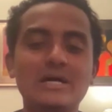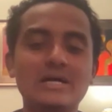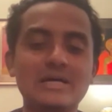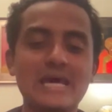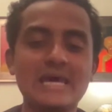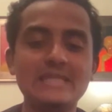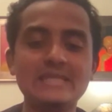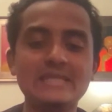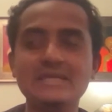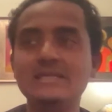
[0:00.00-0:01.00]

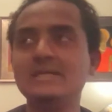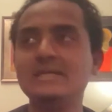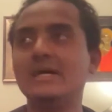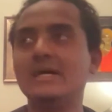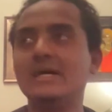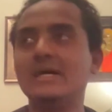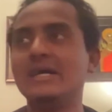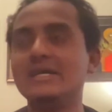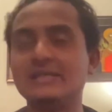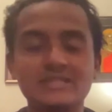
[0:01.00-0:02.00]
any
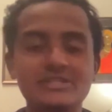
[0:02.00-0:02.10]
suggestions,